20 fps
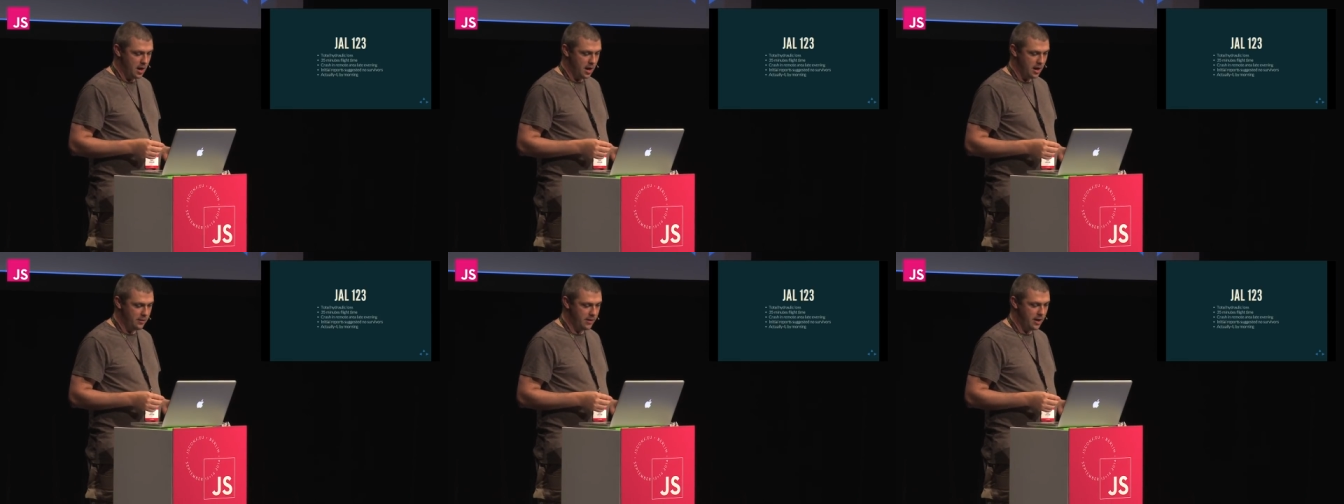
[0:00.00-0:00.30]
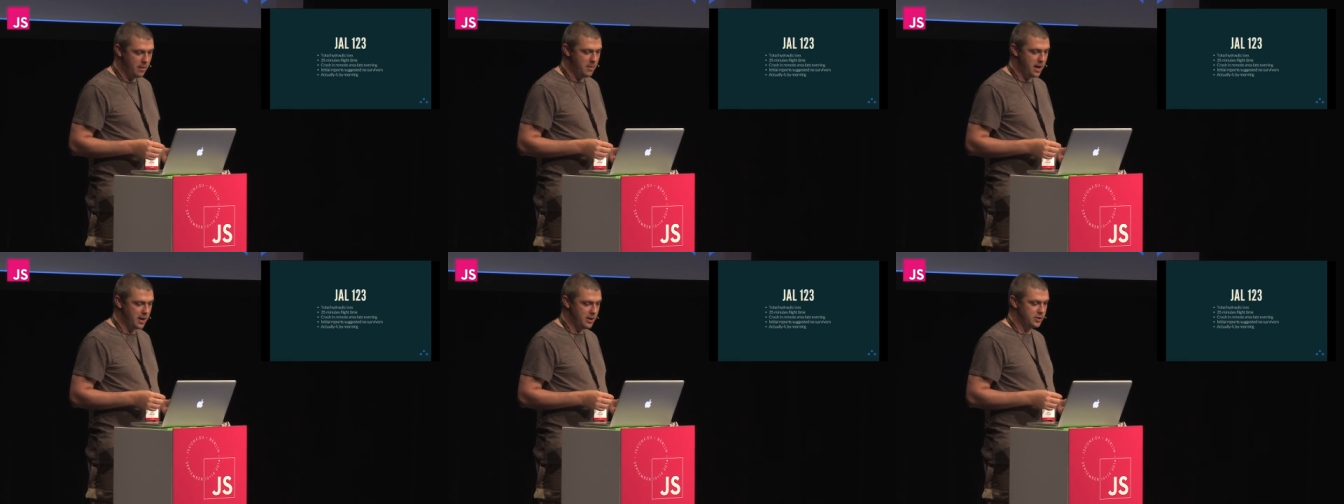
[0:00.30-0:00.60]
And
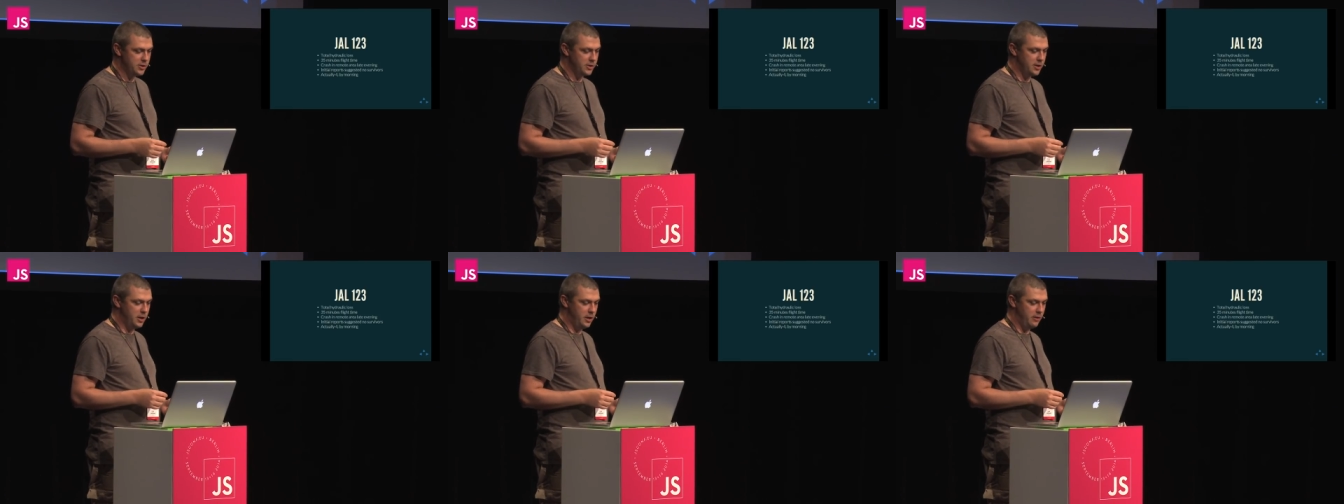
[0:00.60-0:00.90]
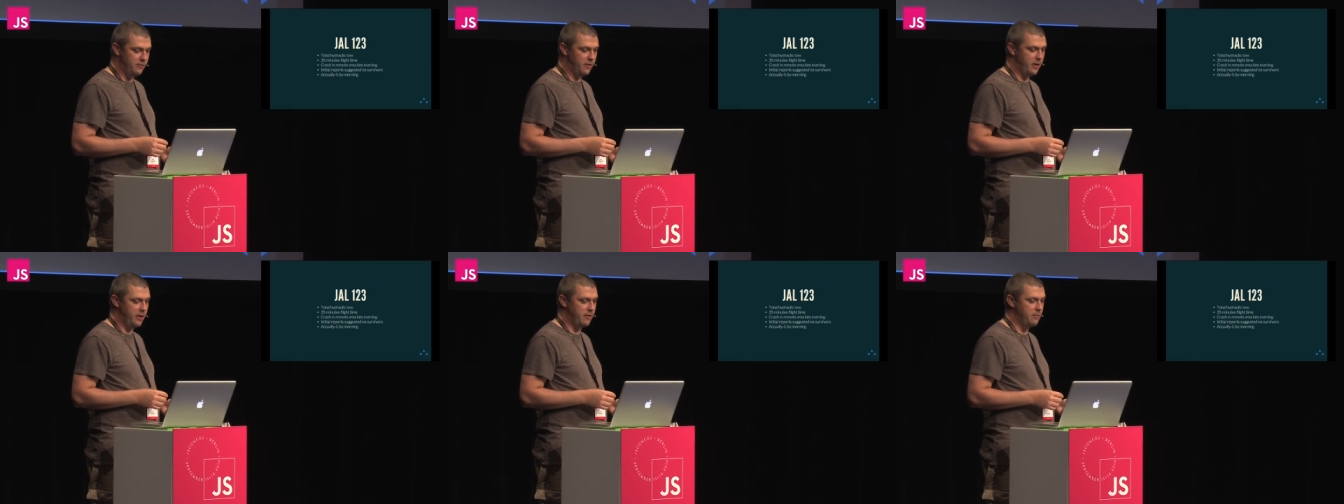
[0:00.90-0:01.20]
they managed
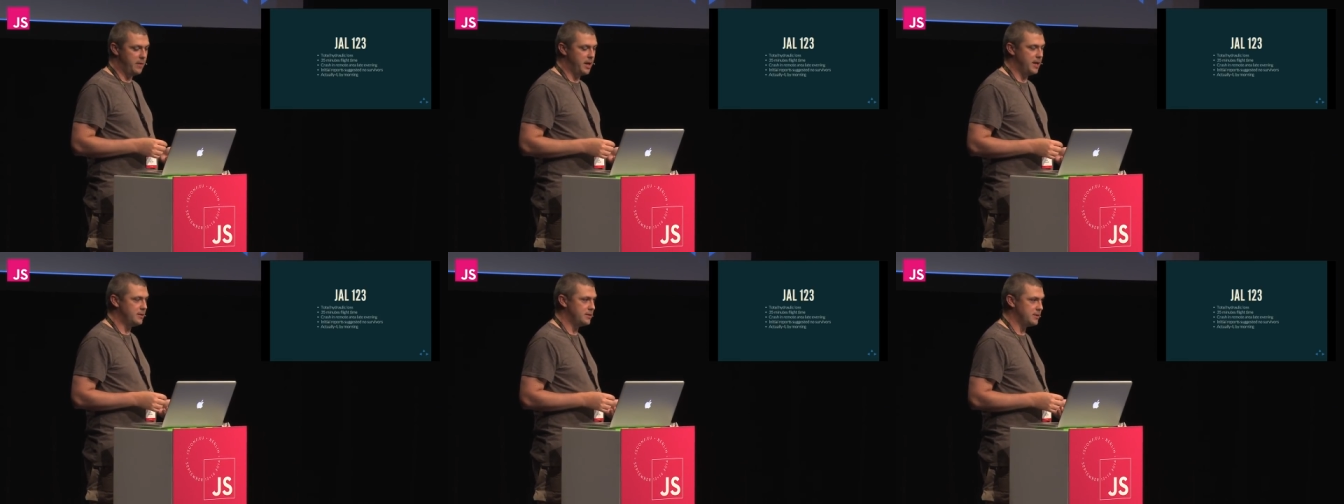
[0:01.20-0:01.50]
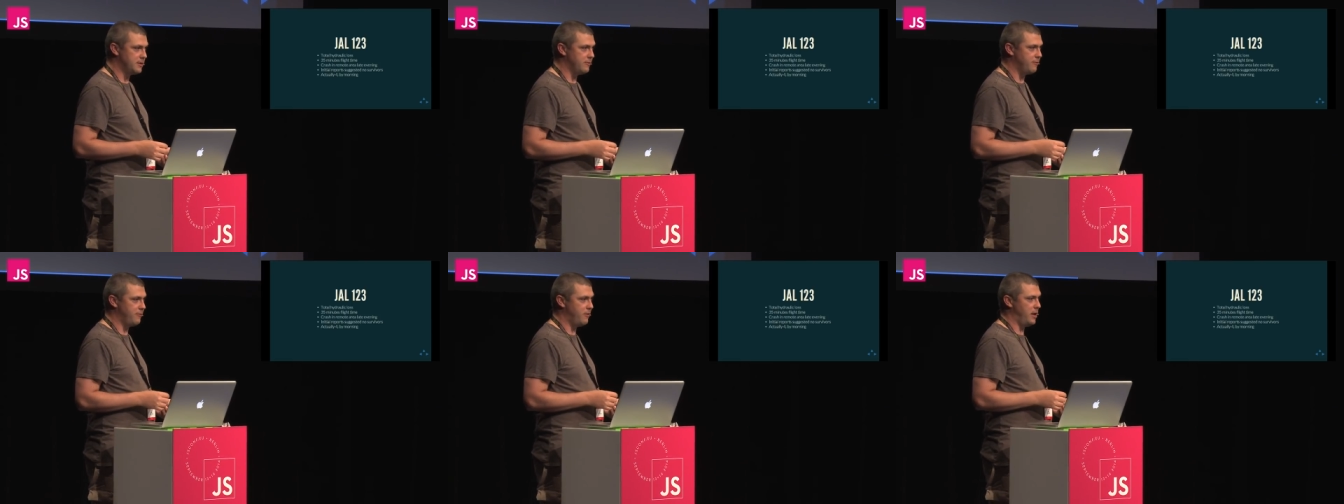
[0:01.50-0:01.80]
35
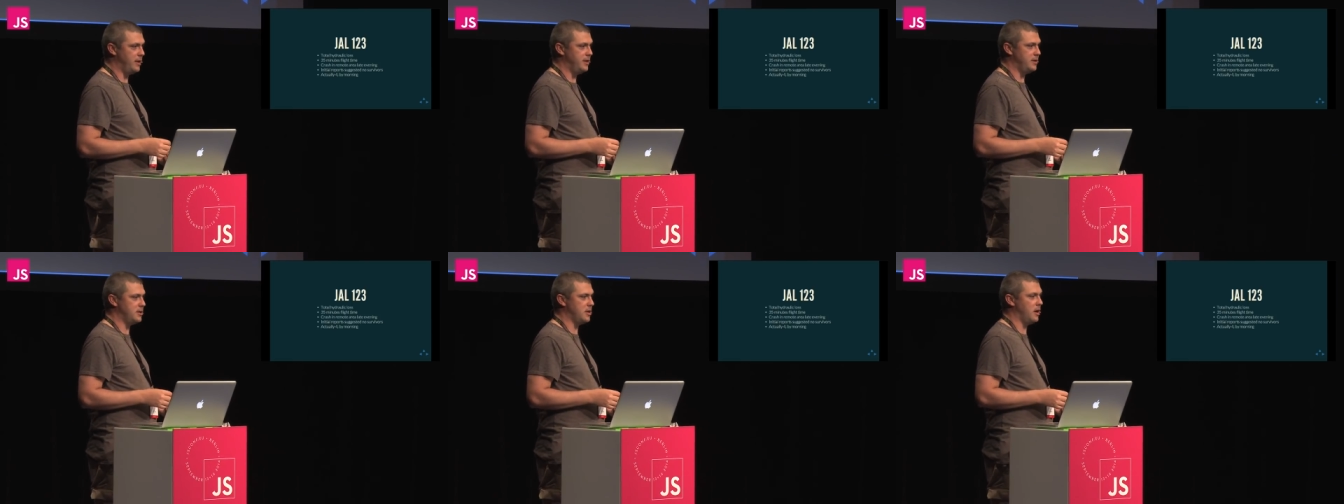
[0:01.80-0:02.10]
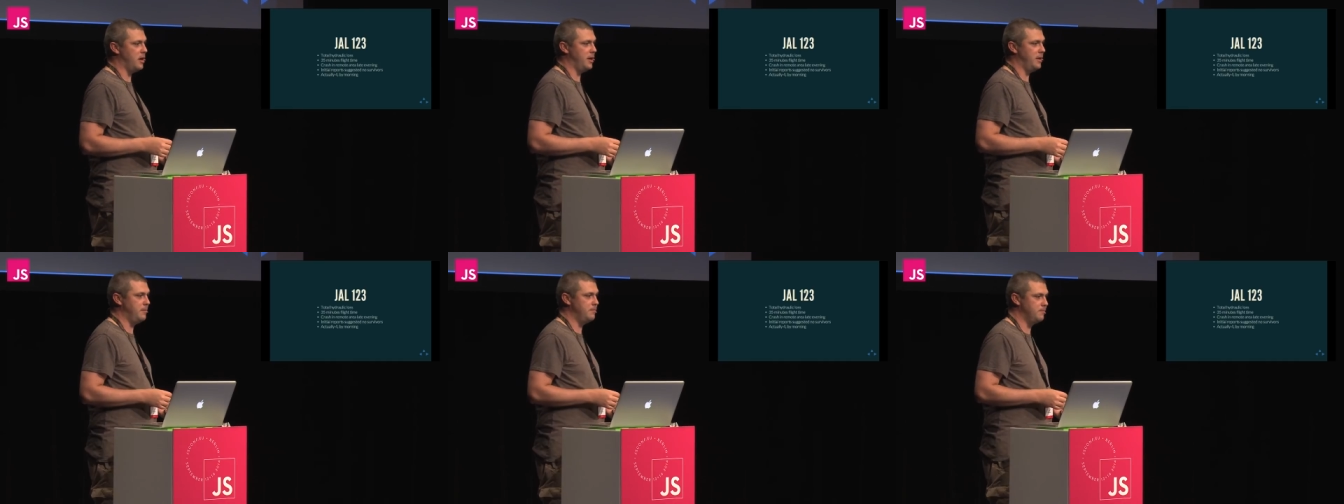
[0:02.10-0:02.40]
minutes of flight
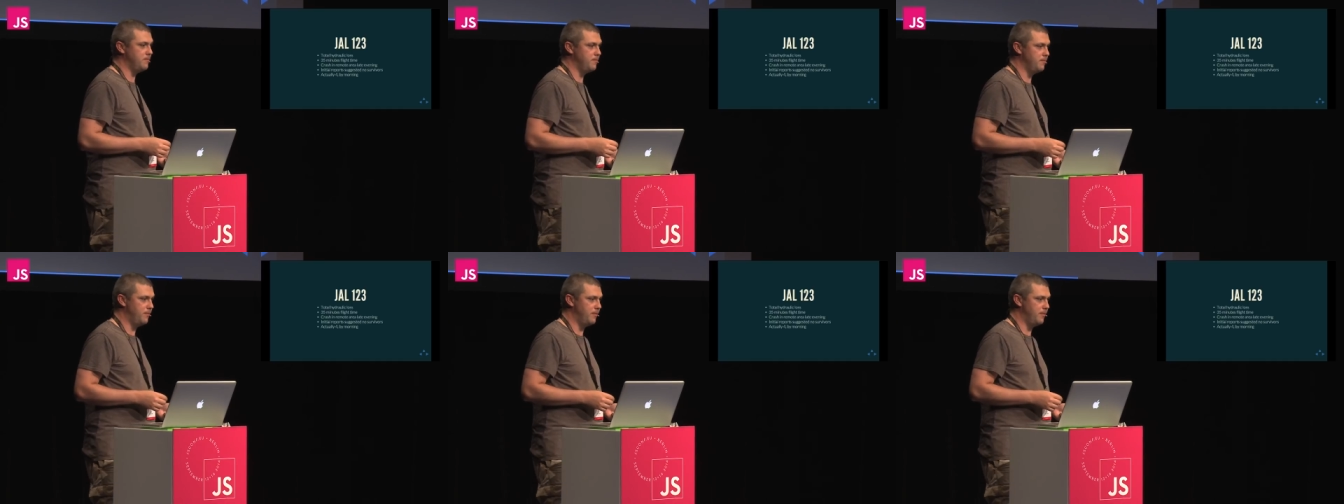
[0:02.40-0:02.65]
time